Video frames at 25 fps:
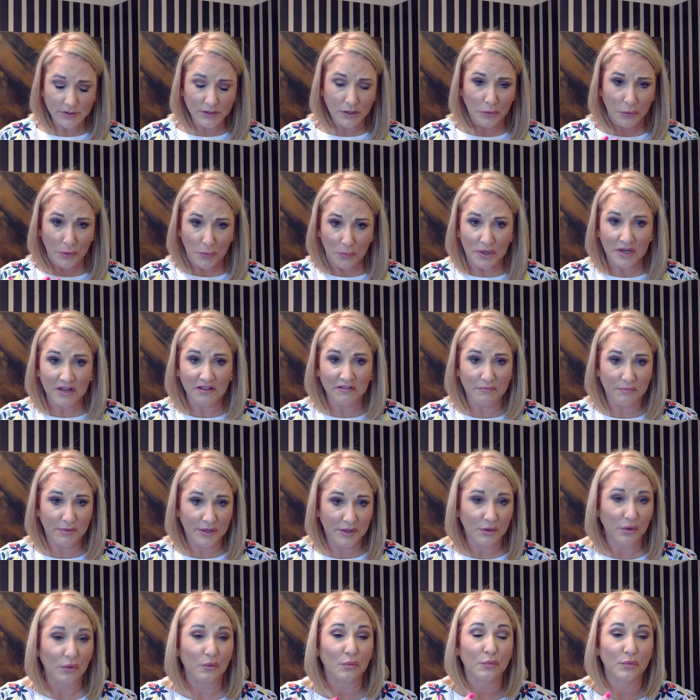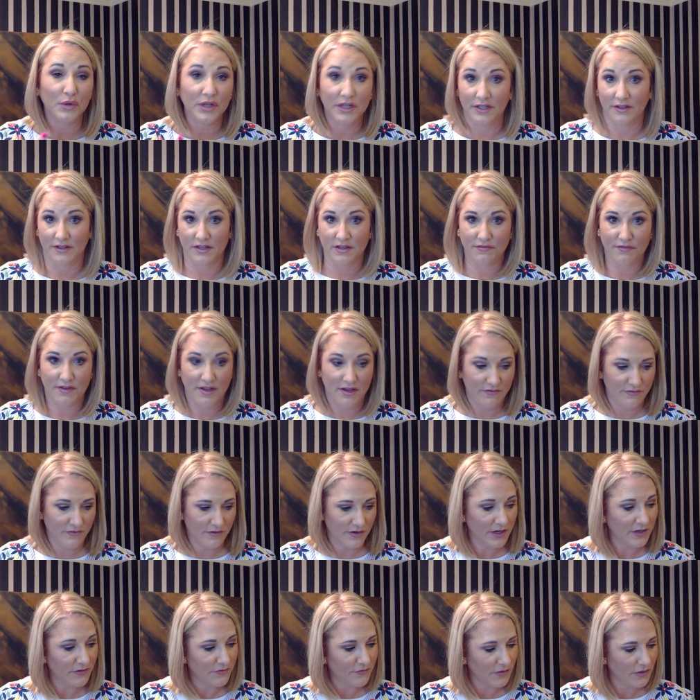So what I've been really
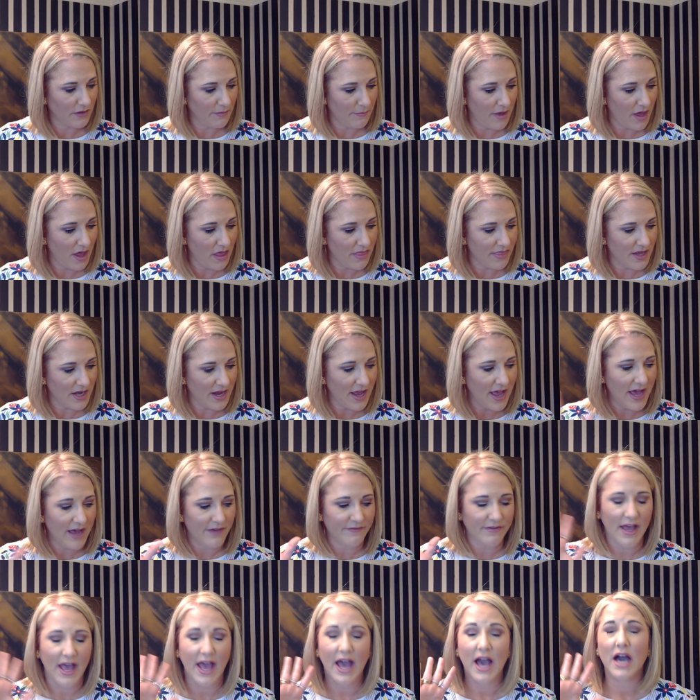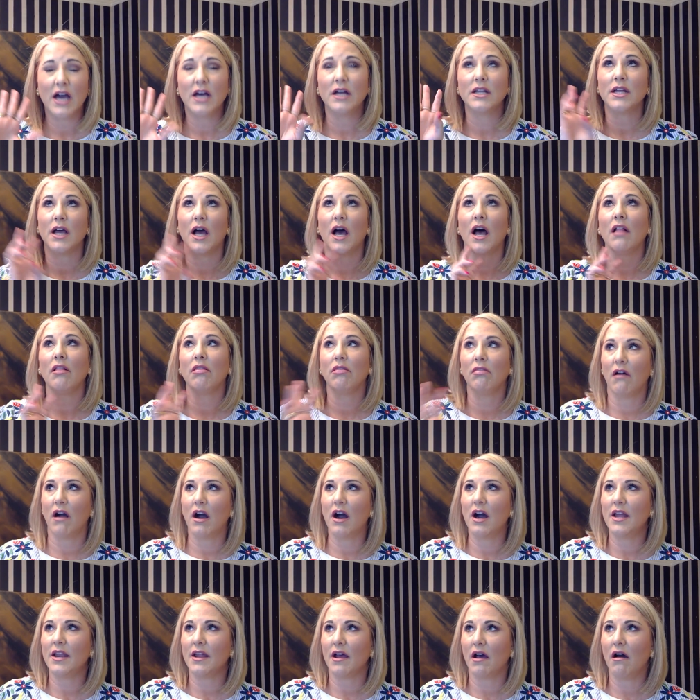favoring for the month and have had a
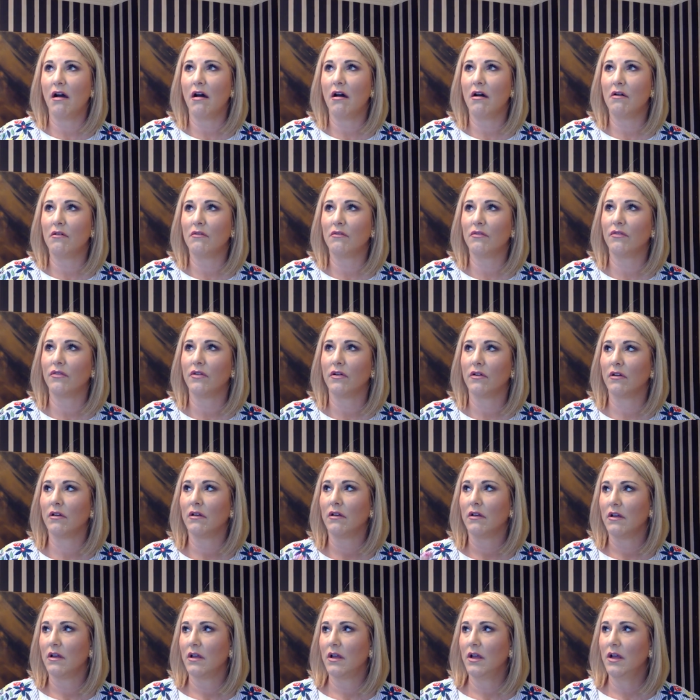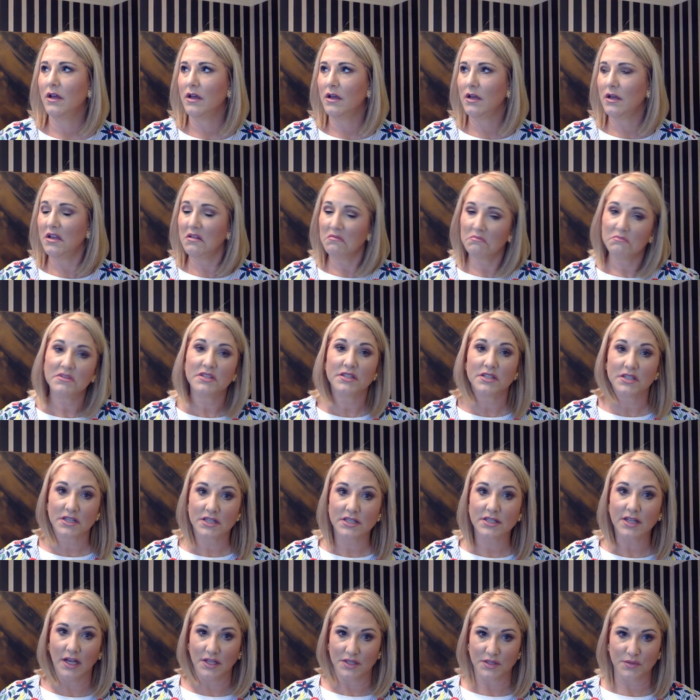lot of
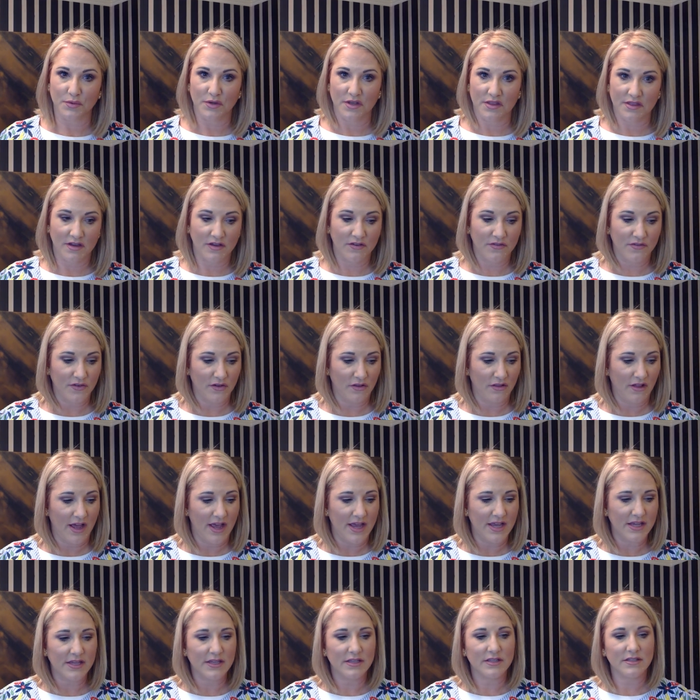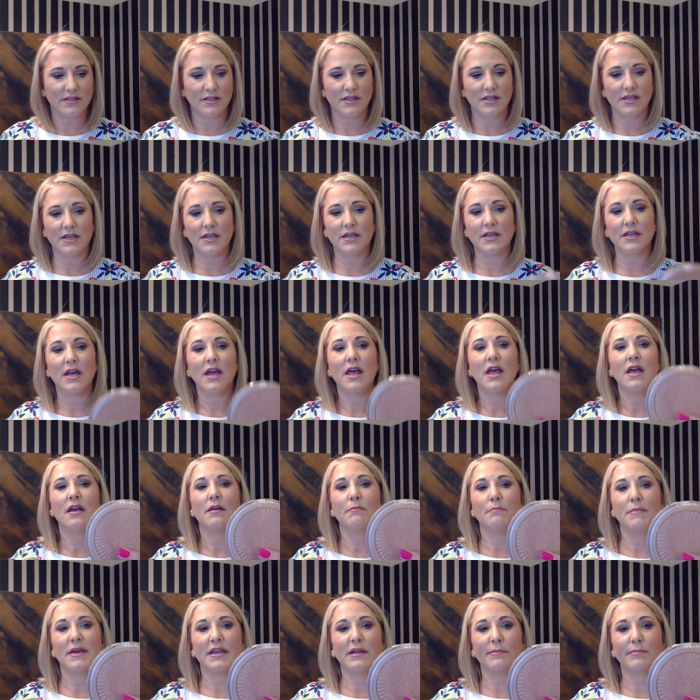success with, I feel like, is the
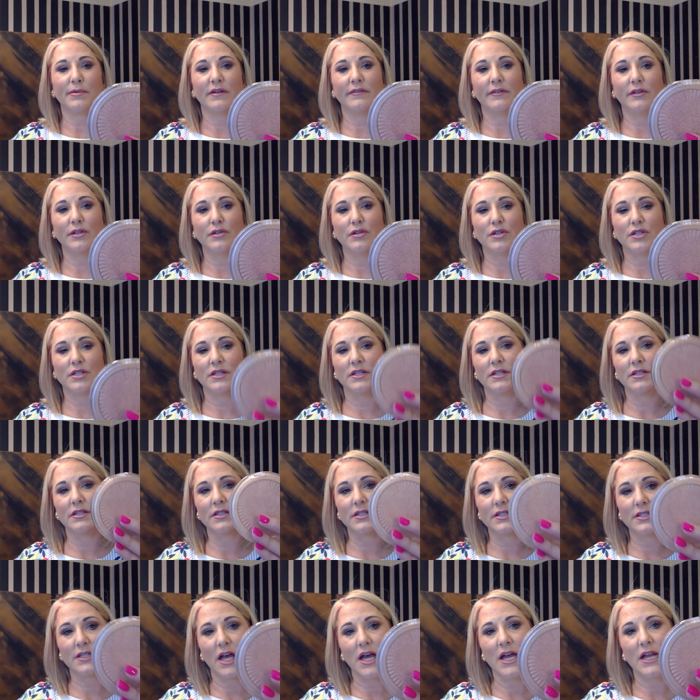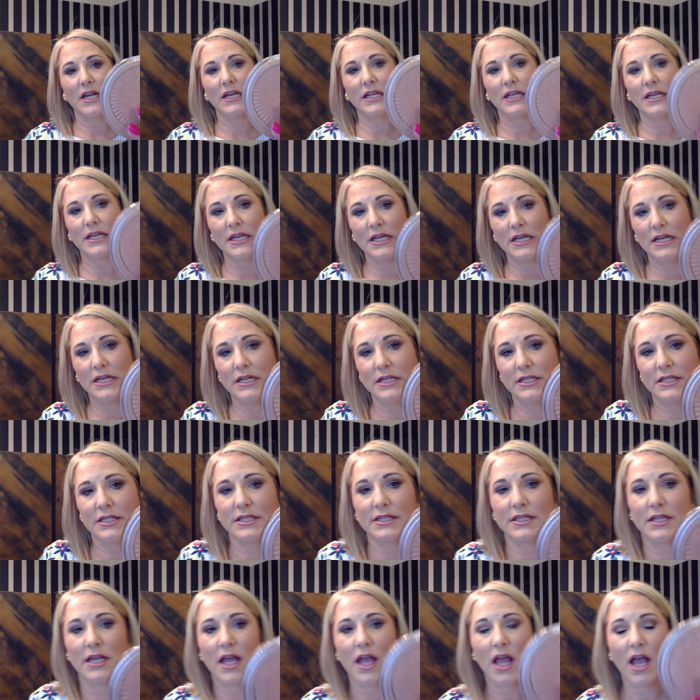Makeup Revolution Sun
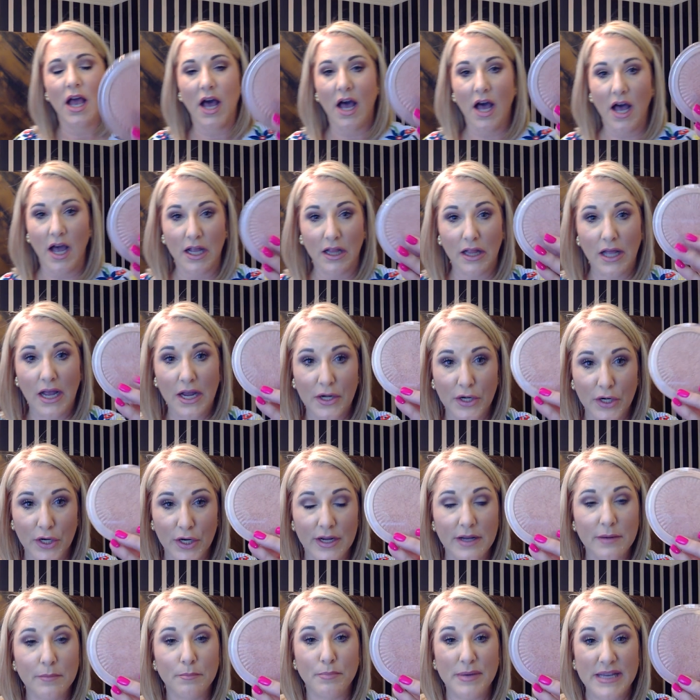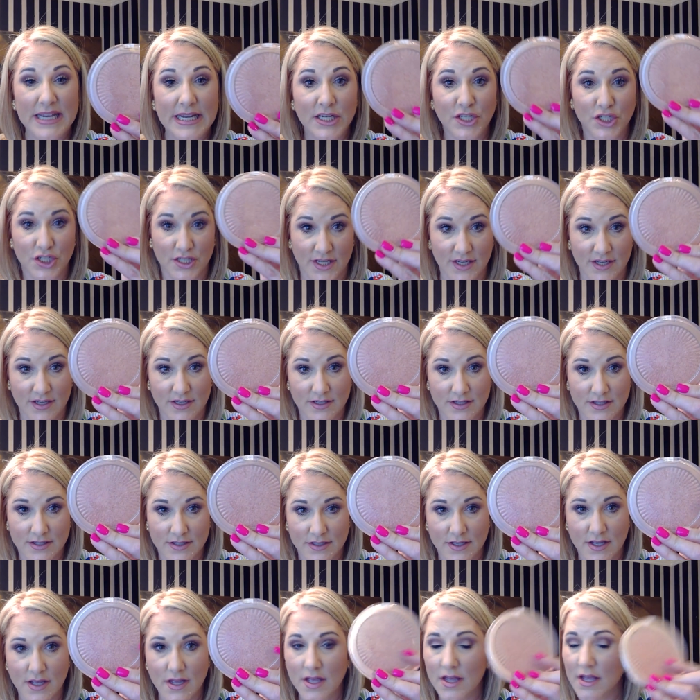Kiss Highlighter in Peach Kiss.
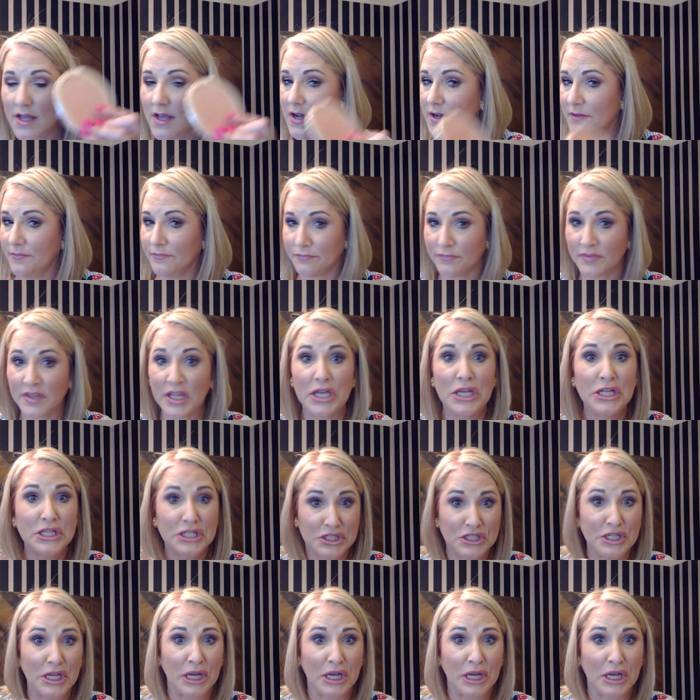It's